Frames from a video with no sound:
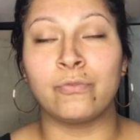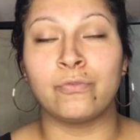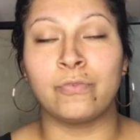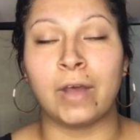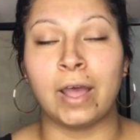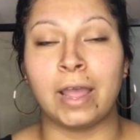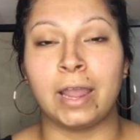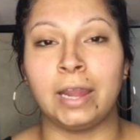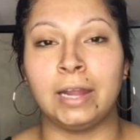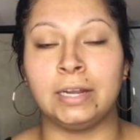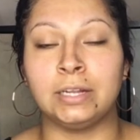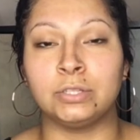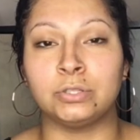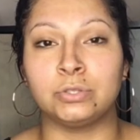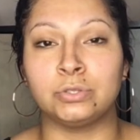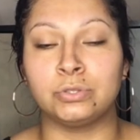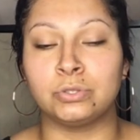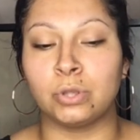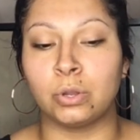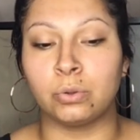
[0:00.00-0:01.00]
fine and
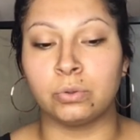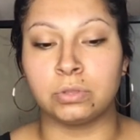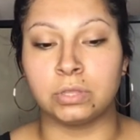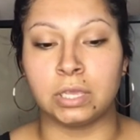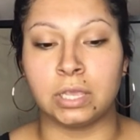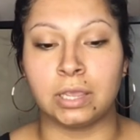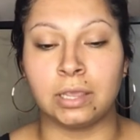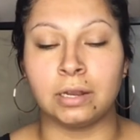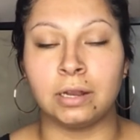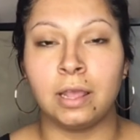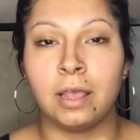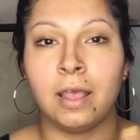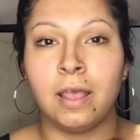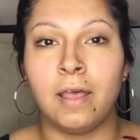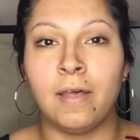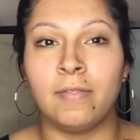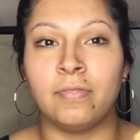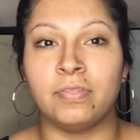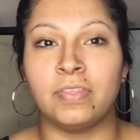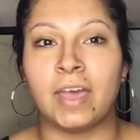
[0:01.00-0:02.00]
so thin
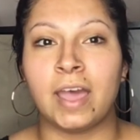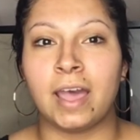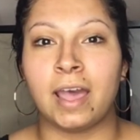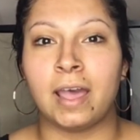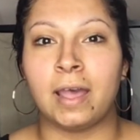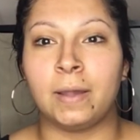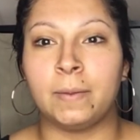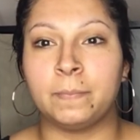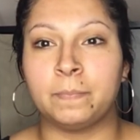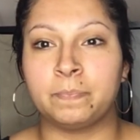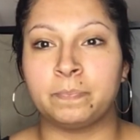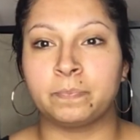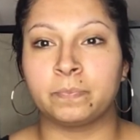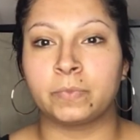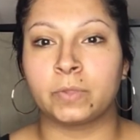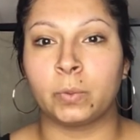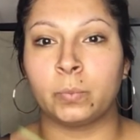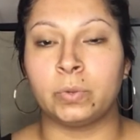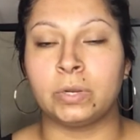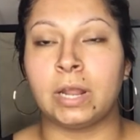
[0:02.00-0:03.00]
that
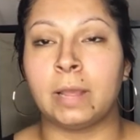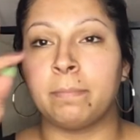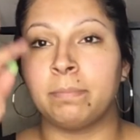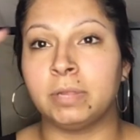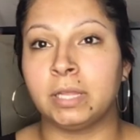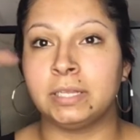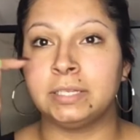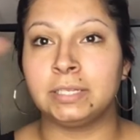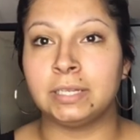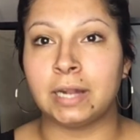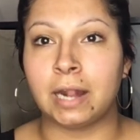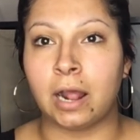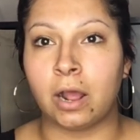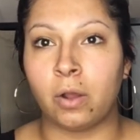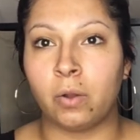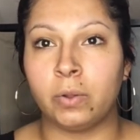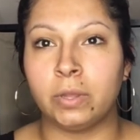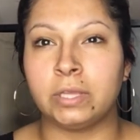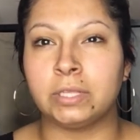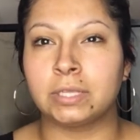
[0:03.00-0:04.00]
when I blend it
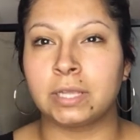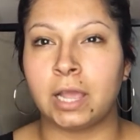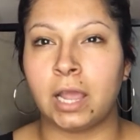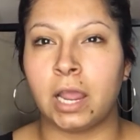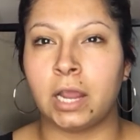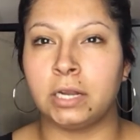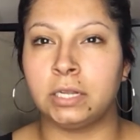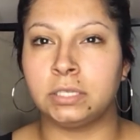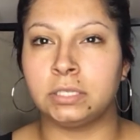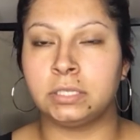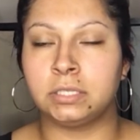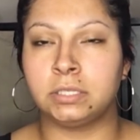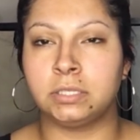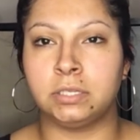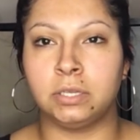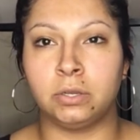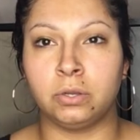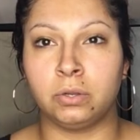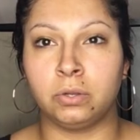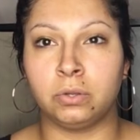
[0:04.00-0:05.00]
out, it kind of
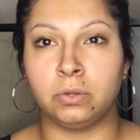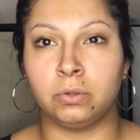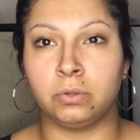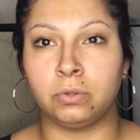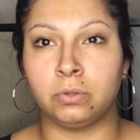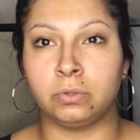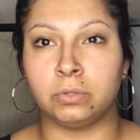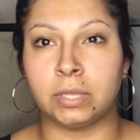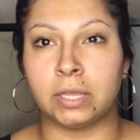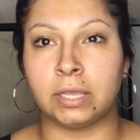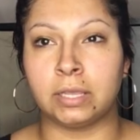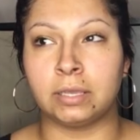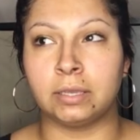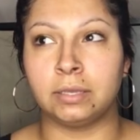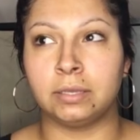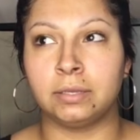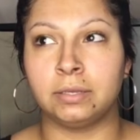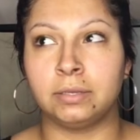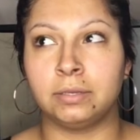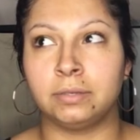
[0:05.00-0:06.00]
still, like,
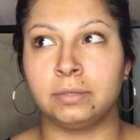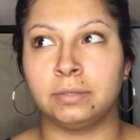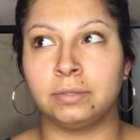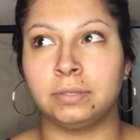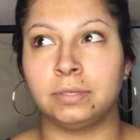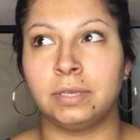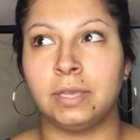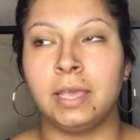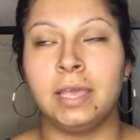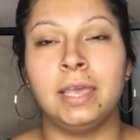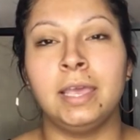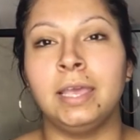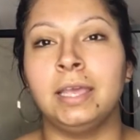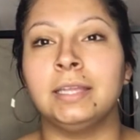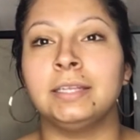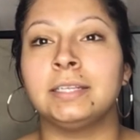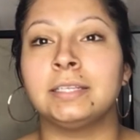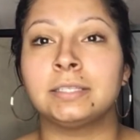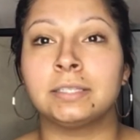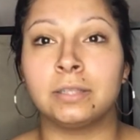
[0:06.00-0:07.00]

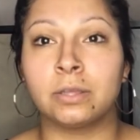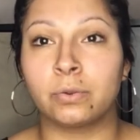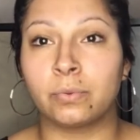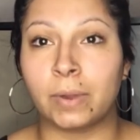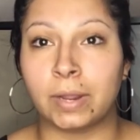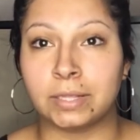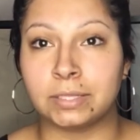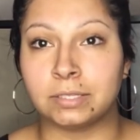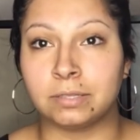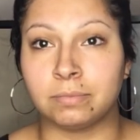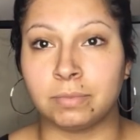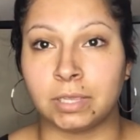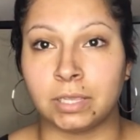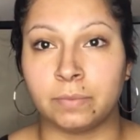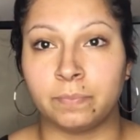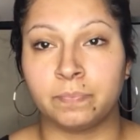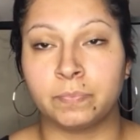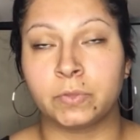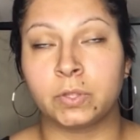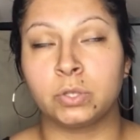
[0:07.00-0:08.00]
it doesn't look right to me.
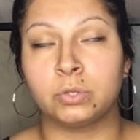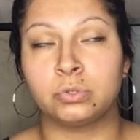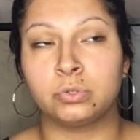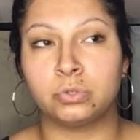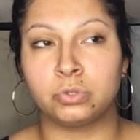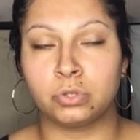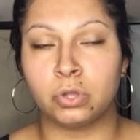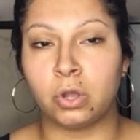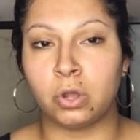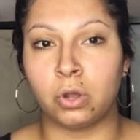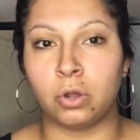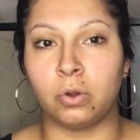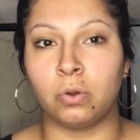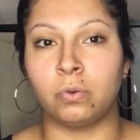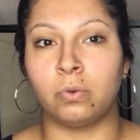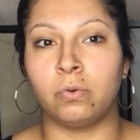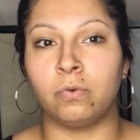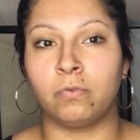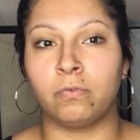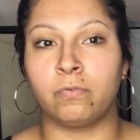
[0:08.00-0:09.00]

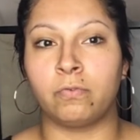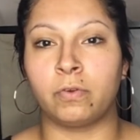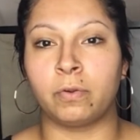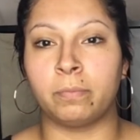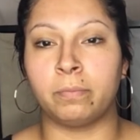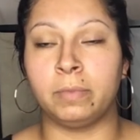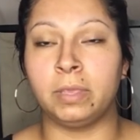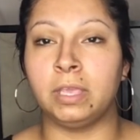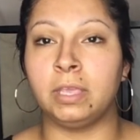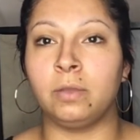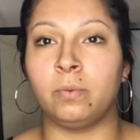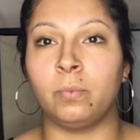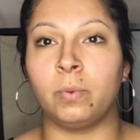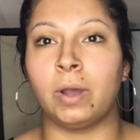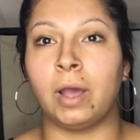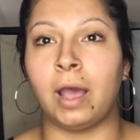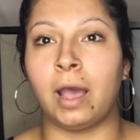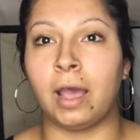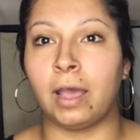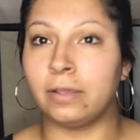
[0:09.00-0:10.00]
So for me,
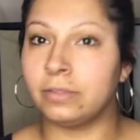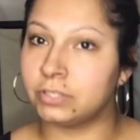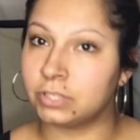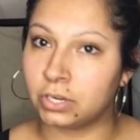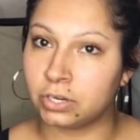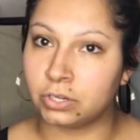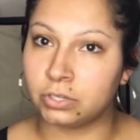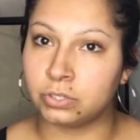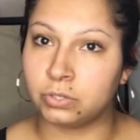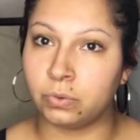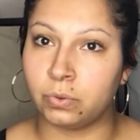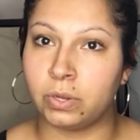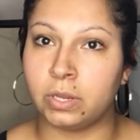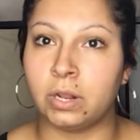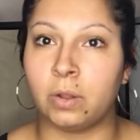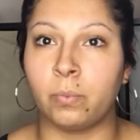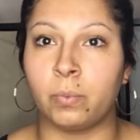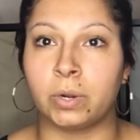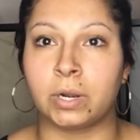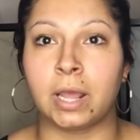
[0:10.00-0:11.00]
what I started doing
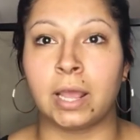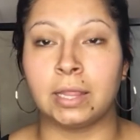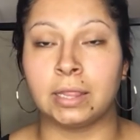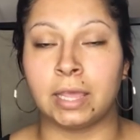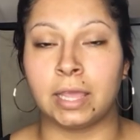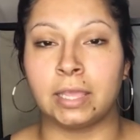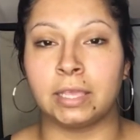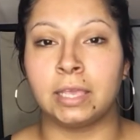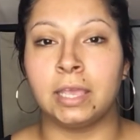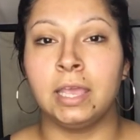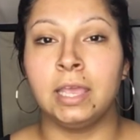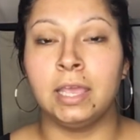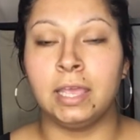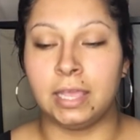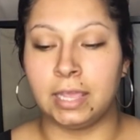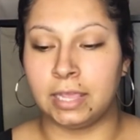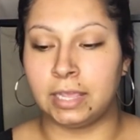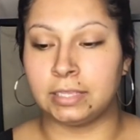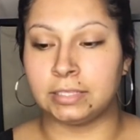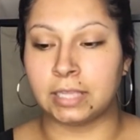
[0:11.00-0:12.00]
and what I like
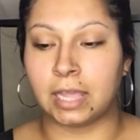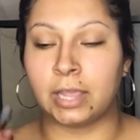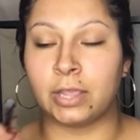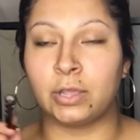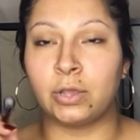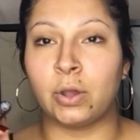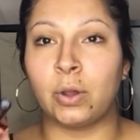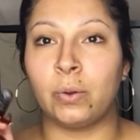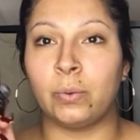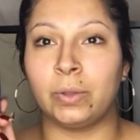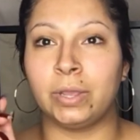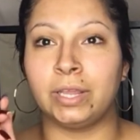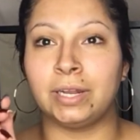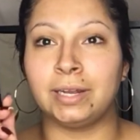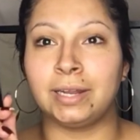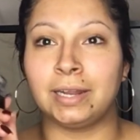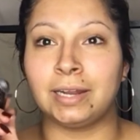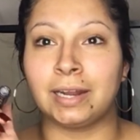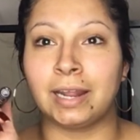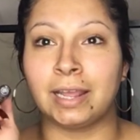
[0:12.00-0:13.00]
is I go in
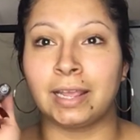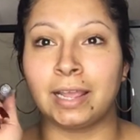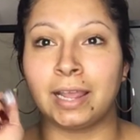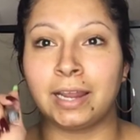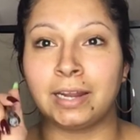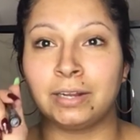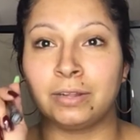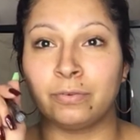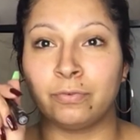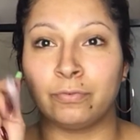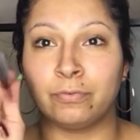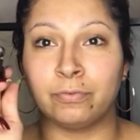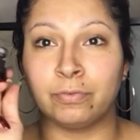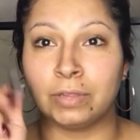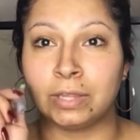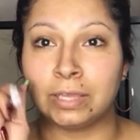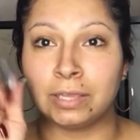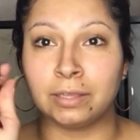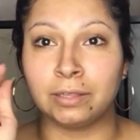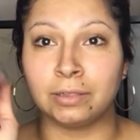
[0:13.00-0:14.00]
and I kind of
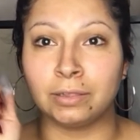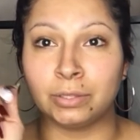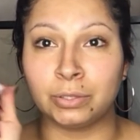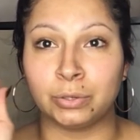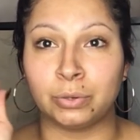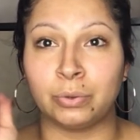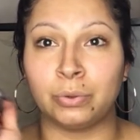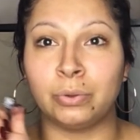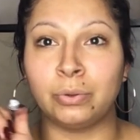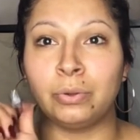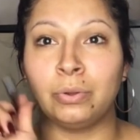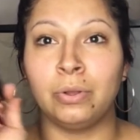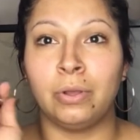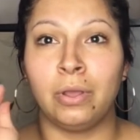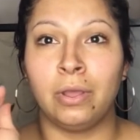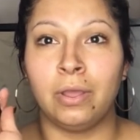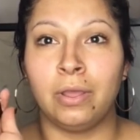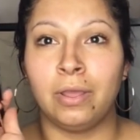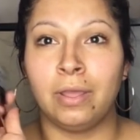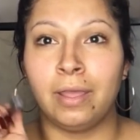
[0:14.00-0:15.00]
flick little
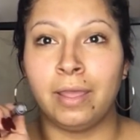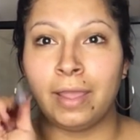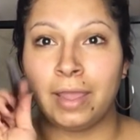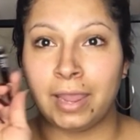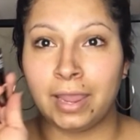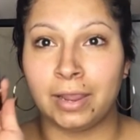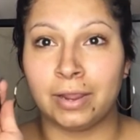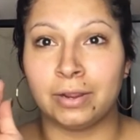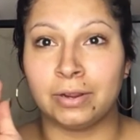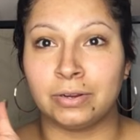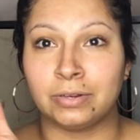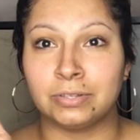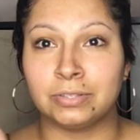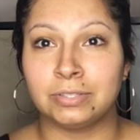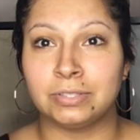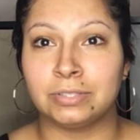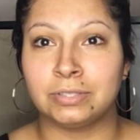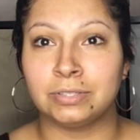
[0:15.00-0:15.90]
hairs